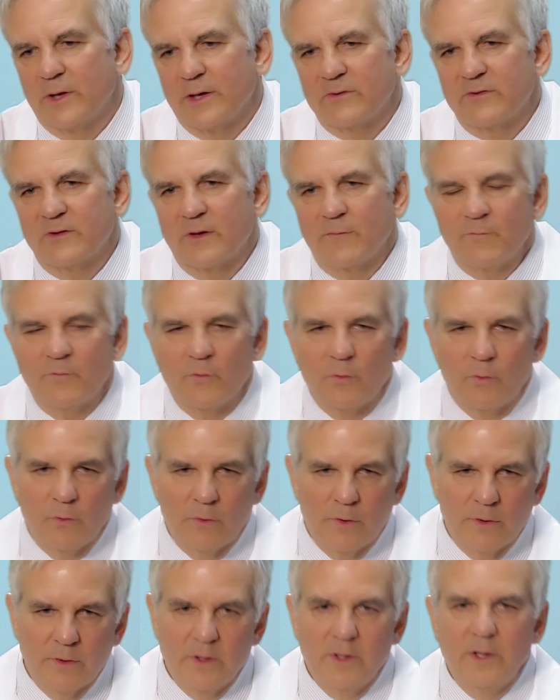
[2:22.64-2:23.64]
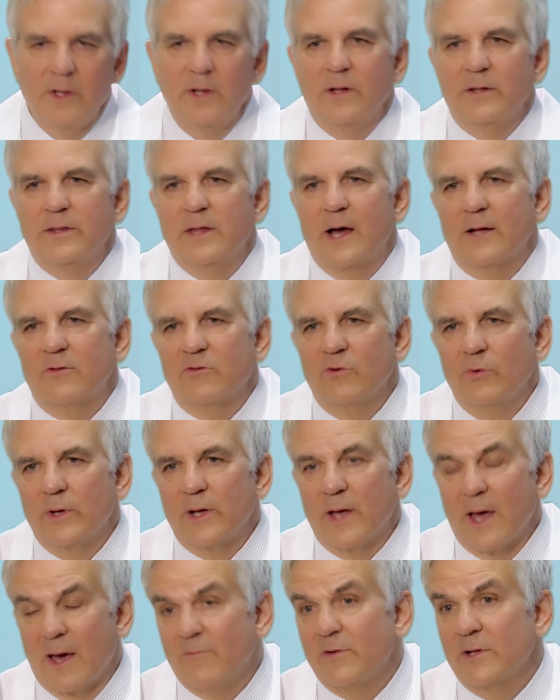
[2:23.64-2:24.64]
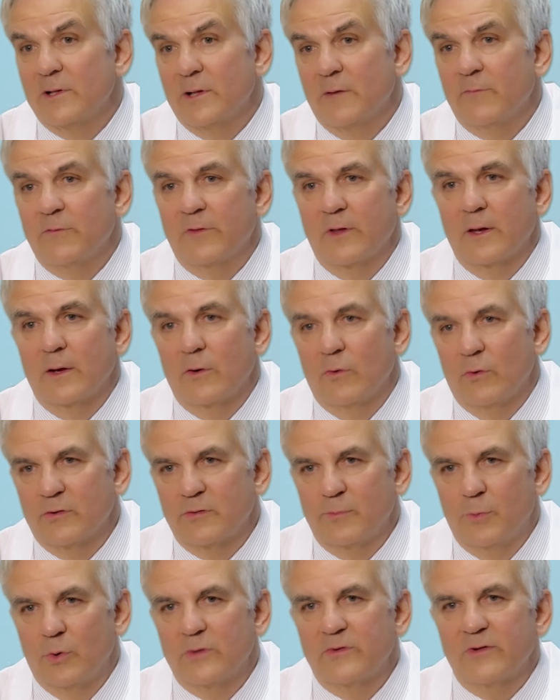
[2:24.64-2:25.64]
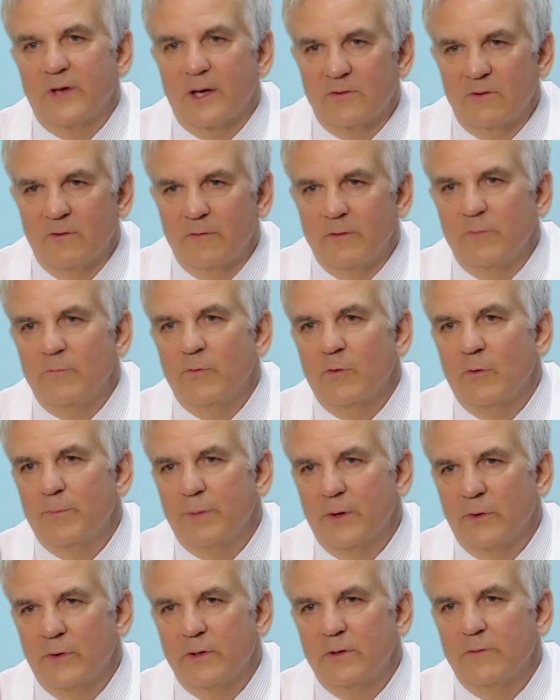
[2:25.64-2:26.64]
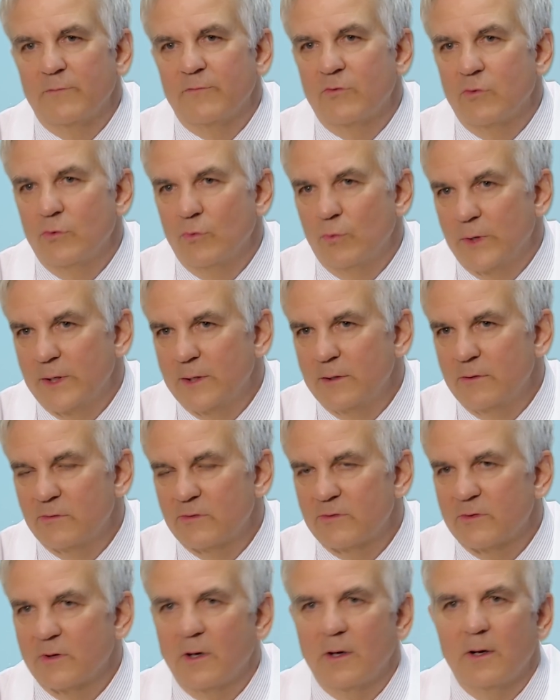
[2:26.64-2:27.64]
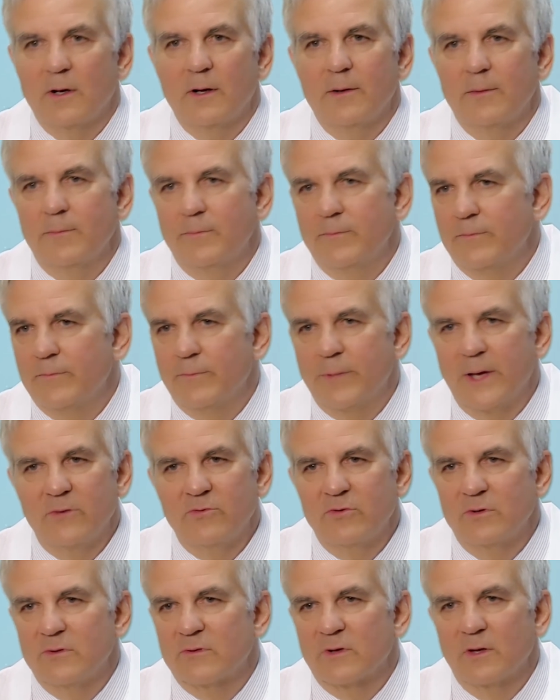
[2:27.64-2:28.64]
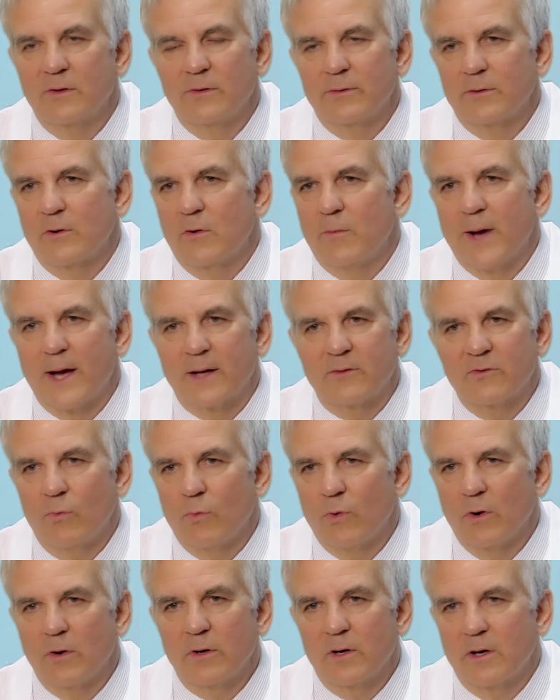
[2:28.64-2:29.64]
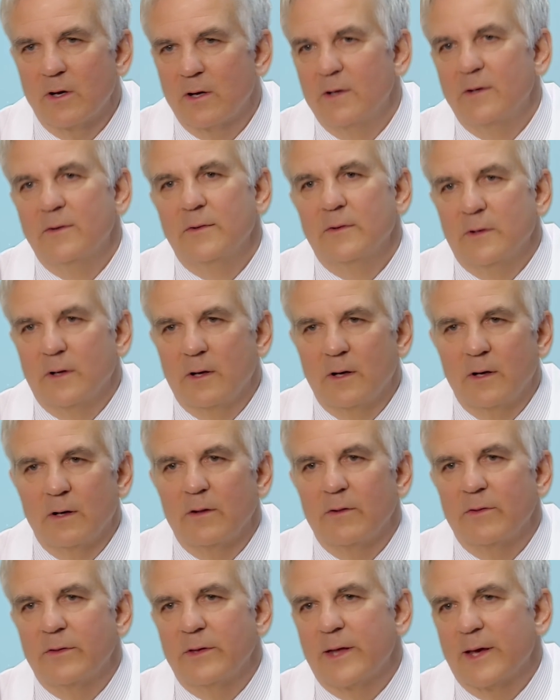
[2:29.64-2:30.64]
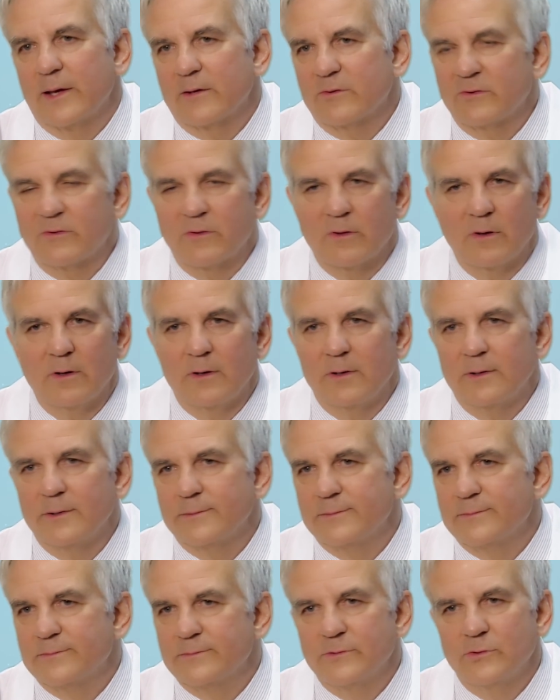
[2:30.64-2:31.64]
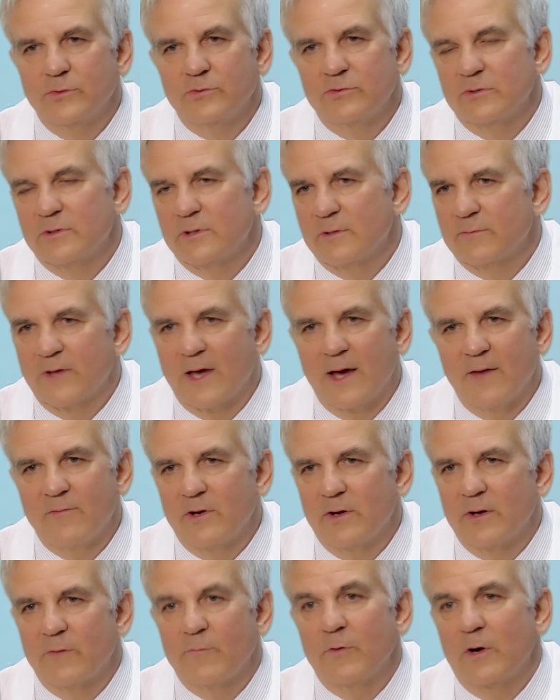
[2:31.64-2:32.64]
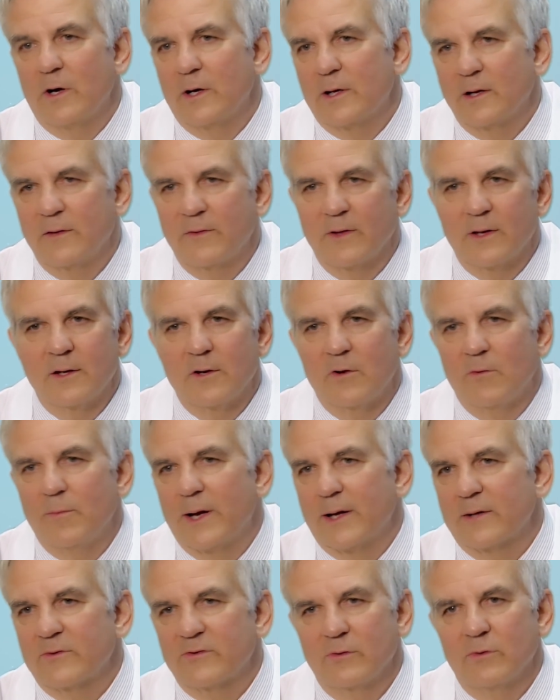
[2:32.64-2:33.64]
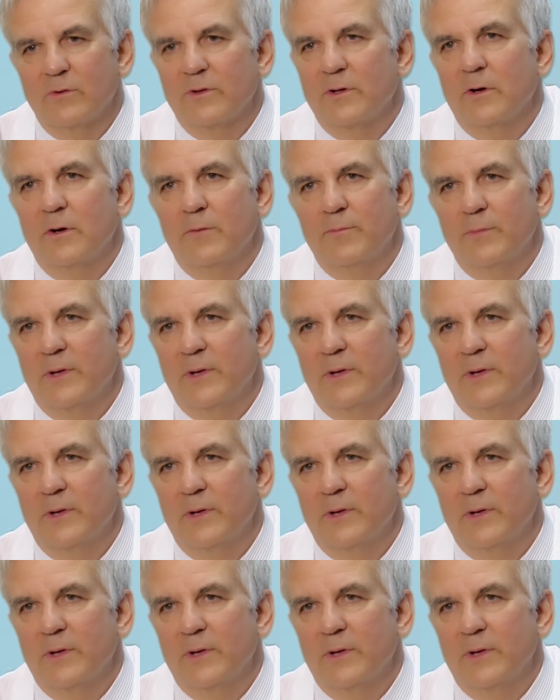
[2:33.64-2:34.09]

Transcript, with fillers: except for not doing heavy lifting or sports activity for a period of 2 weeks, patients can go back to work the next, usually if they have it on a Friday, they can go back certainly on